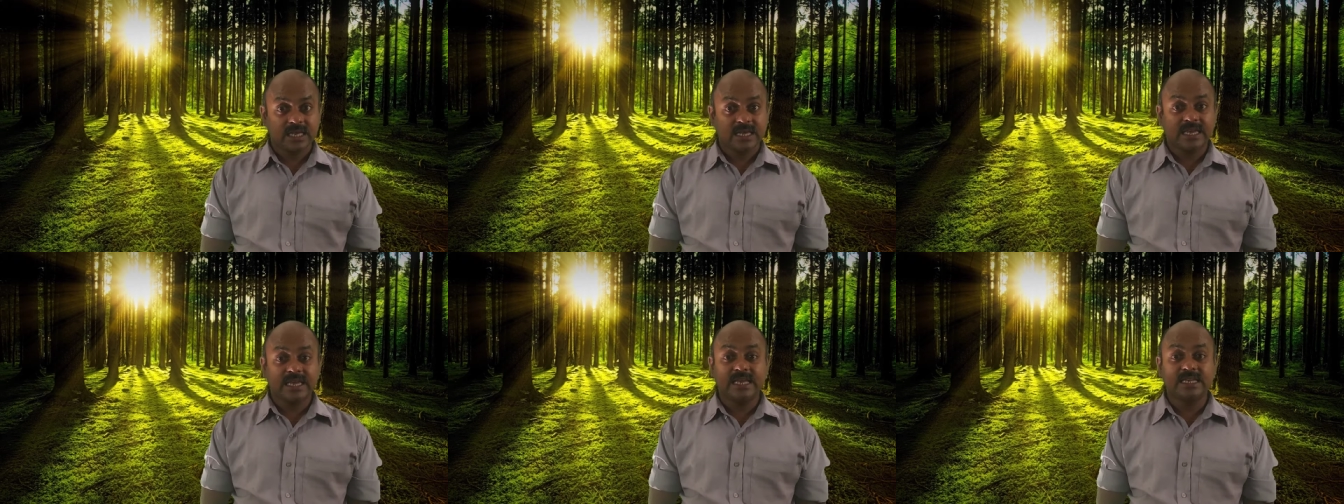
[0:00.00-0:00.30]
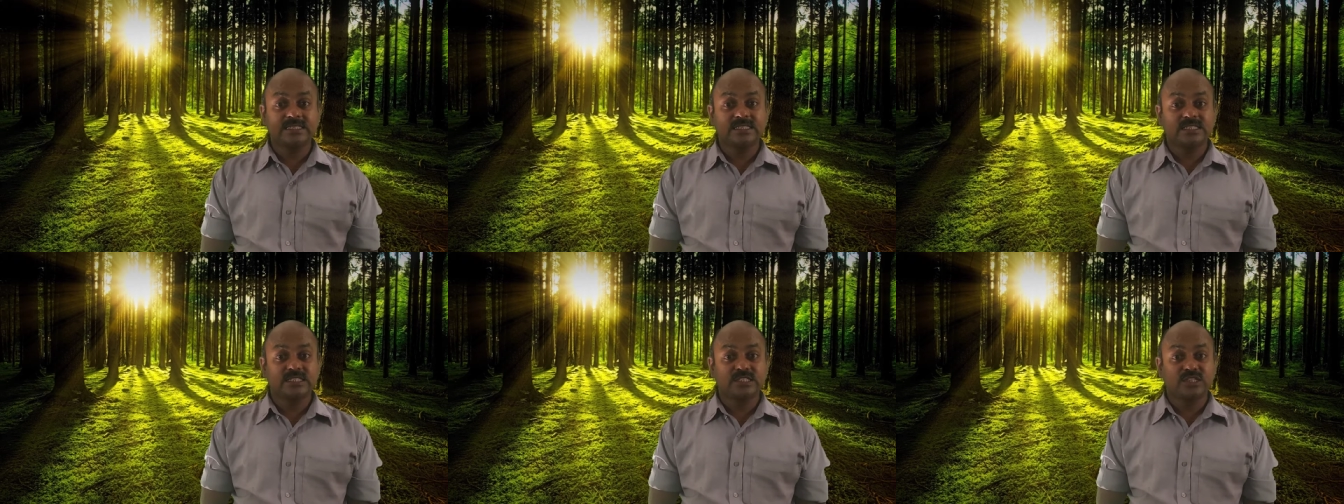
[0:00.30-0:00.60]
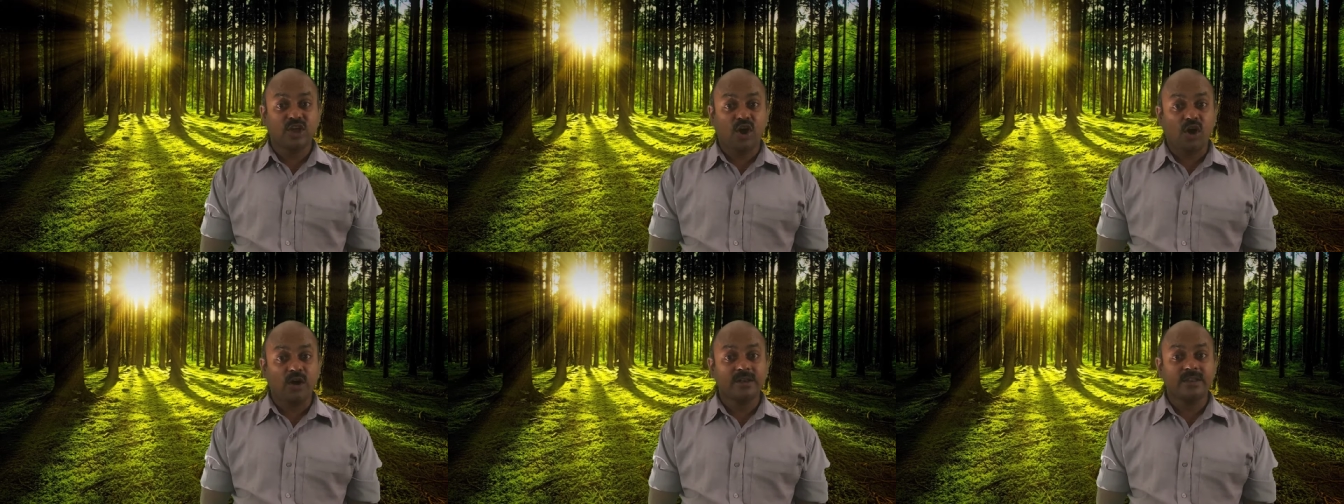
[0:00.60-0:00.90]
is
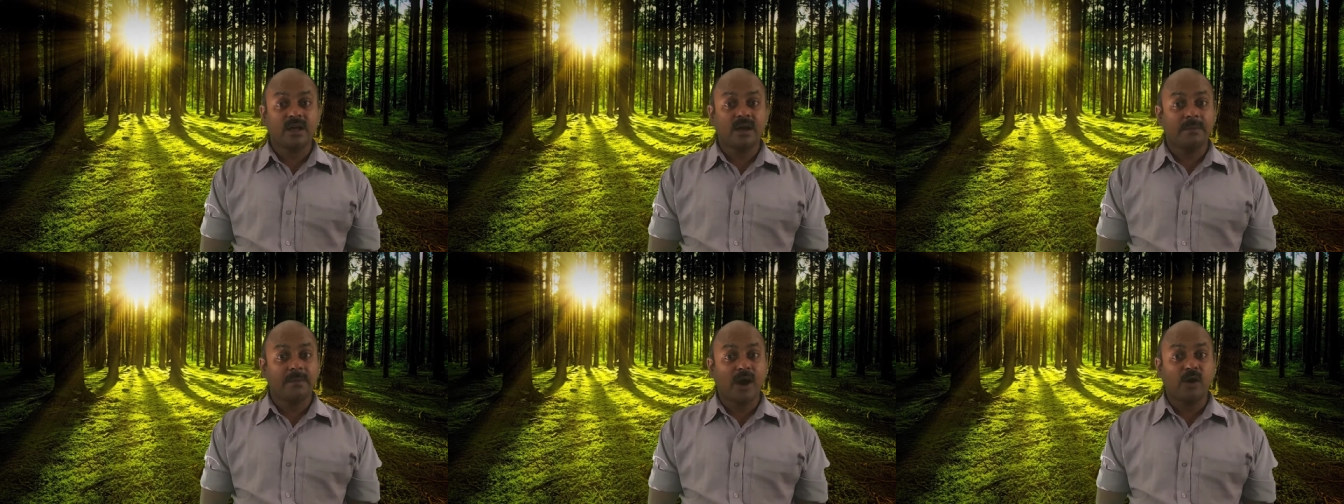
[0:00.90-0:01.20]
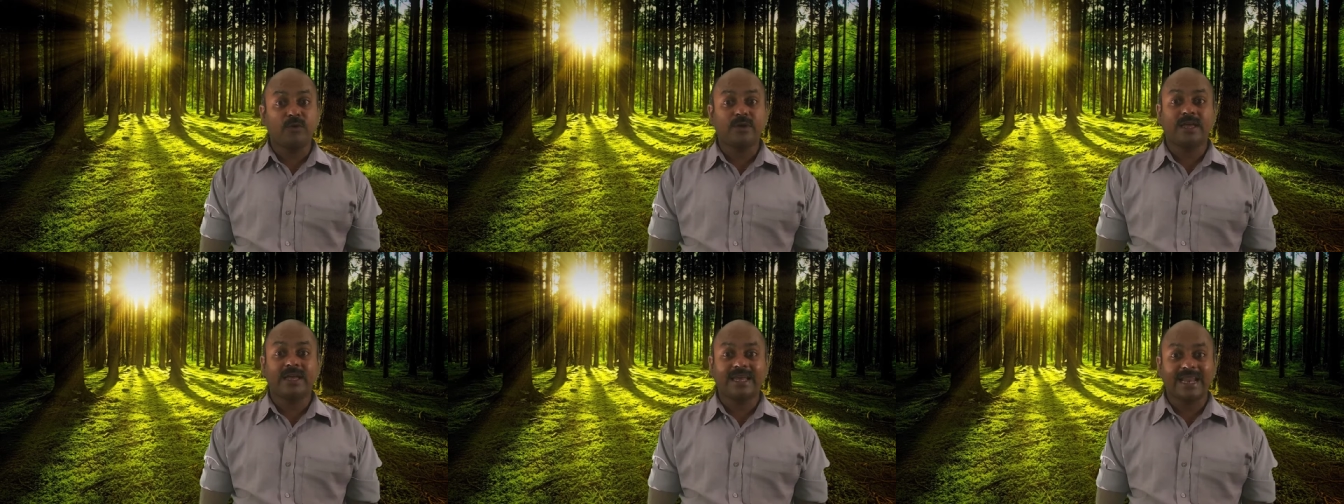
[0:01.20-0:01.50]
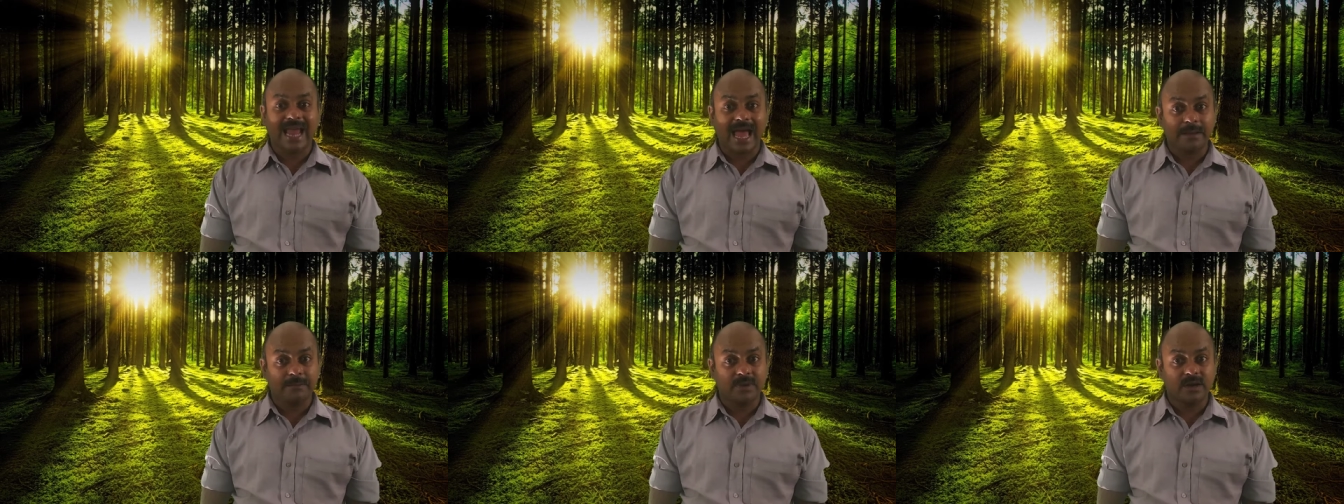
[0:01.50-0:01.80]
not about
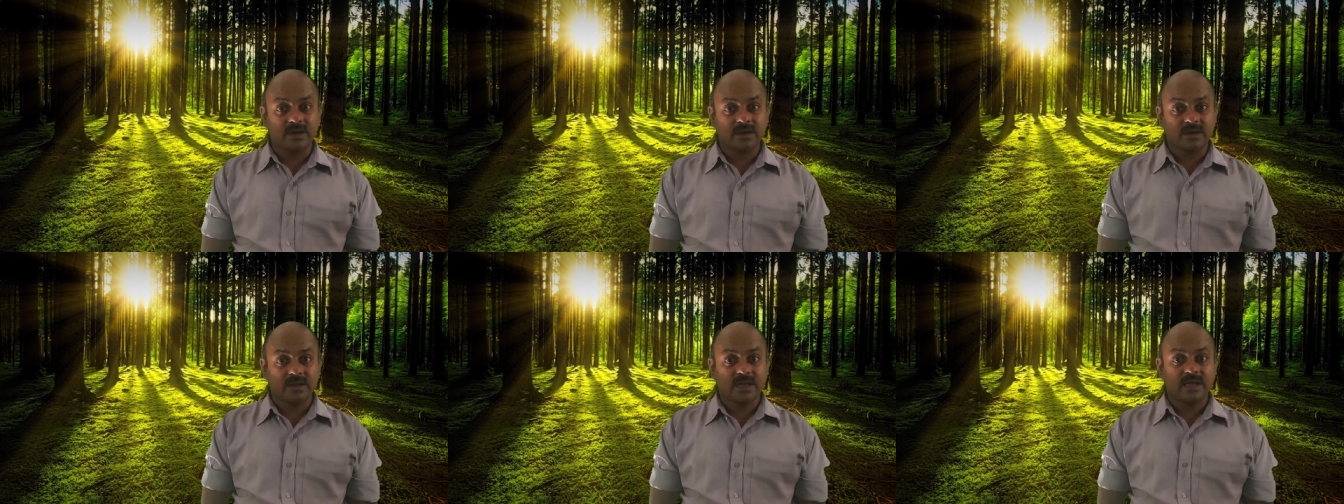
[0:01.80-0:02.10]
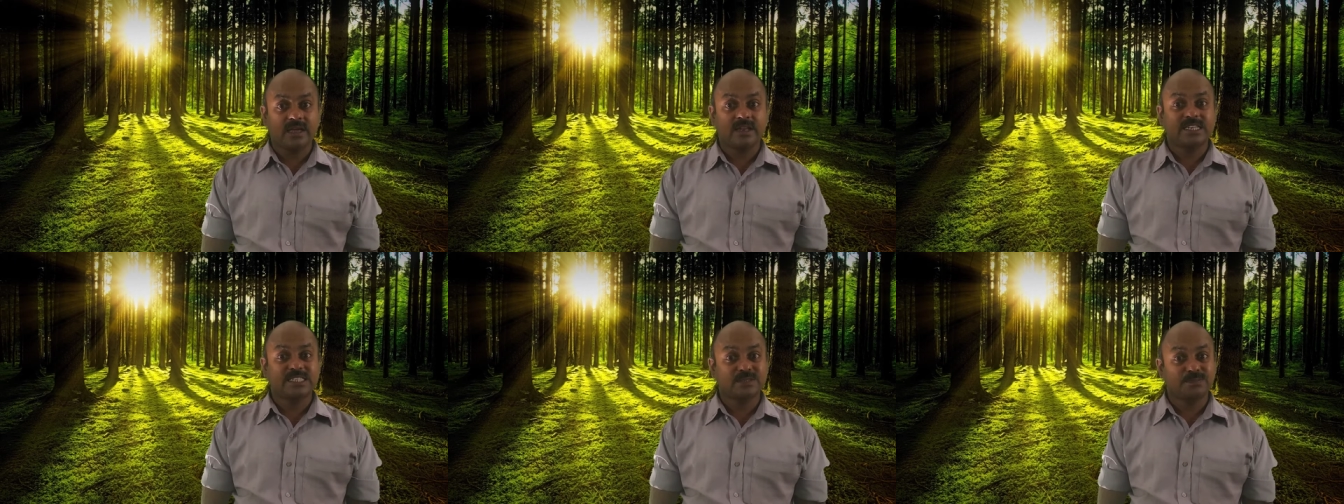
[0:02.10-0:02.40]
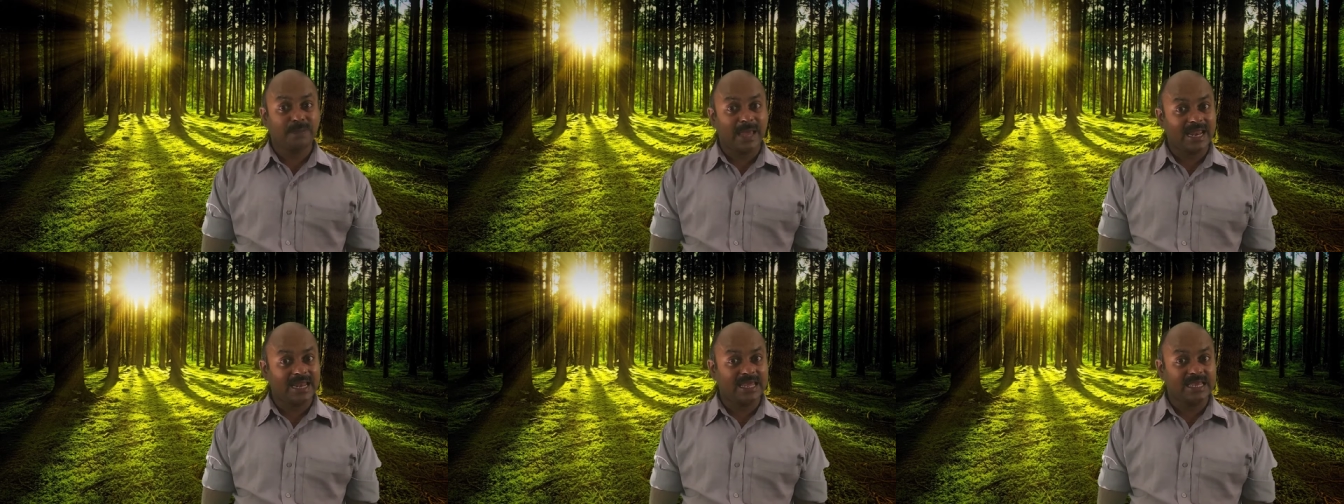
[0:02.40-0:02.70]
grammar,
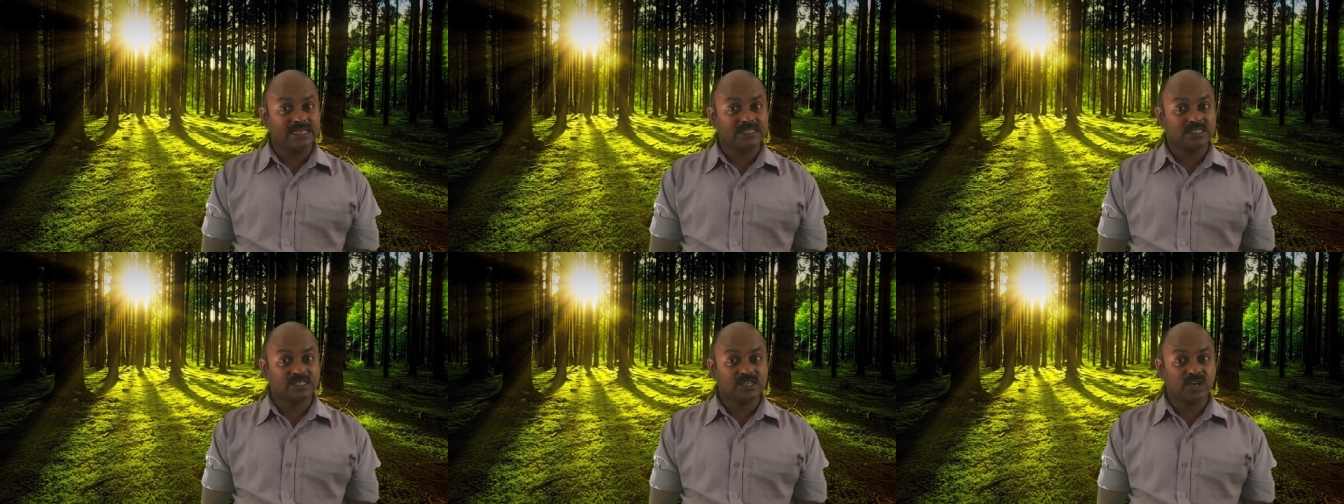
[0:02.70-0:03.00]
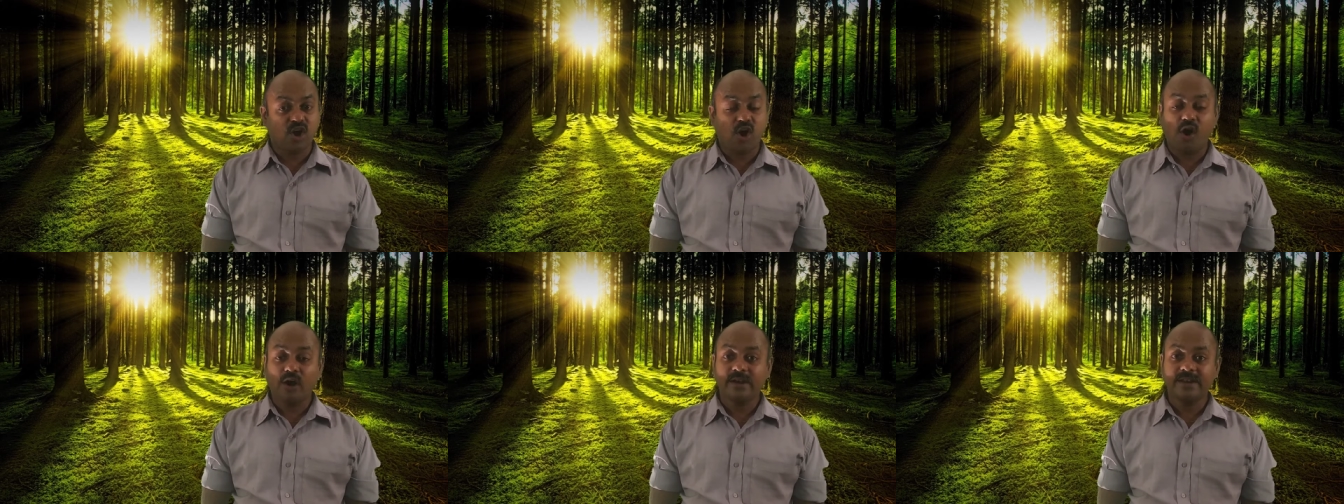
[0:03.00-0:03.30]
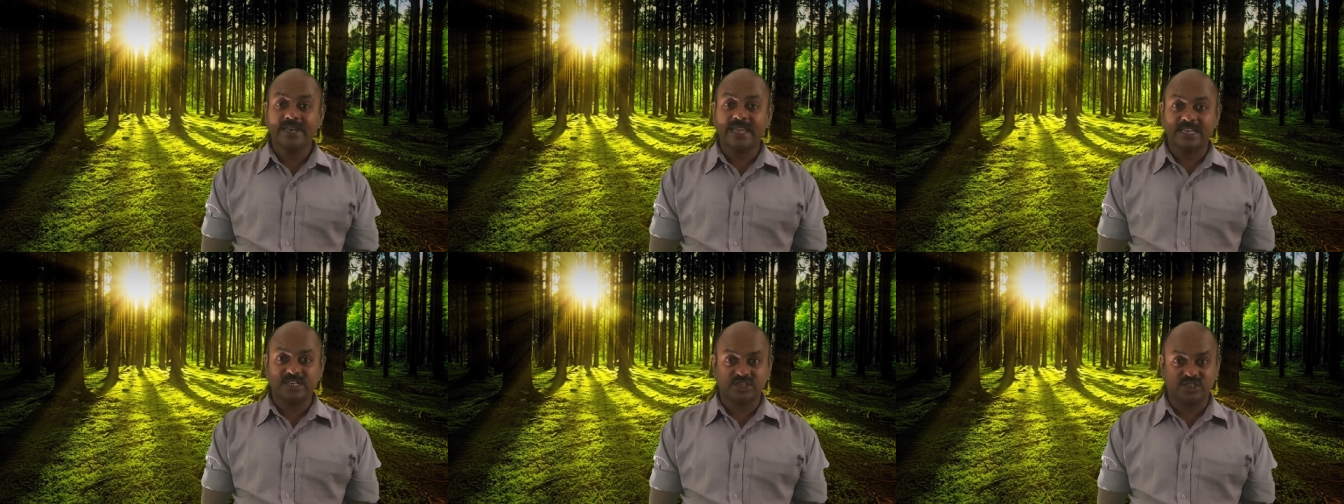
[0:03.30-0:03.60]
spellings, or
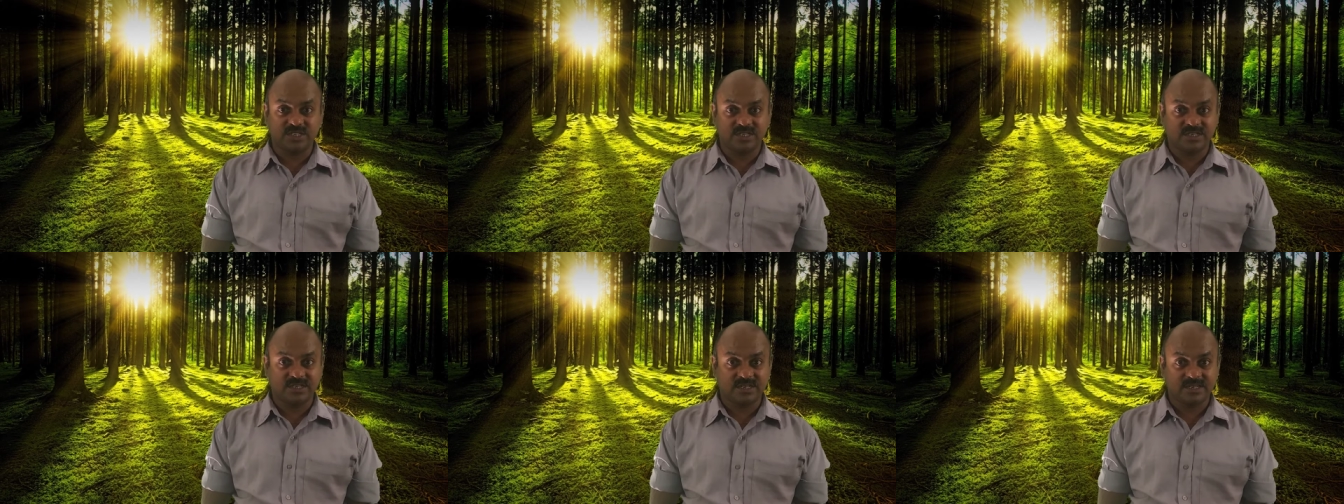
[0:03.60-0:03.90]
diction.